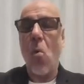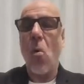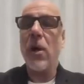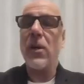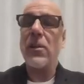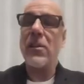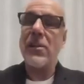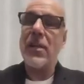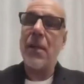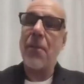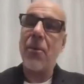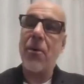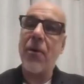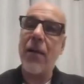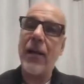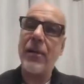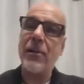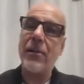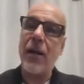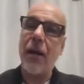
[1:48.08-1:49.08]
what
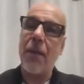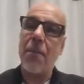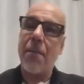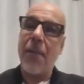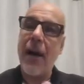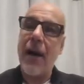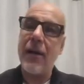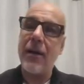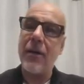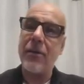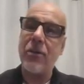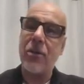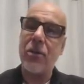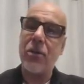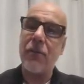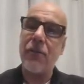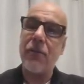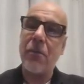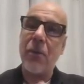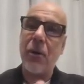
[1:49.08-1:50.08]
separates a bad
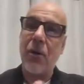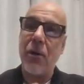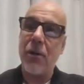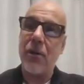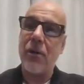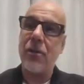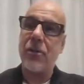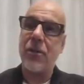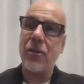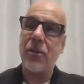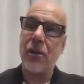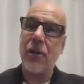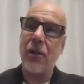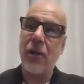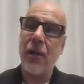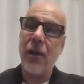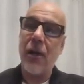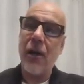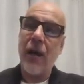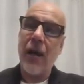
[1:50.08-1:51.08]
decision from a good decision.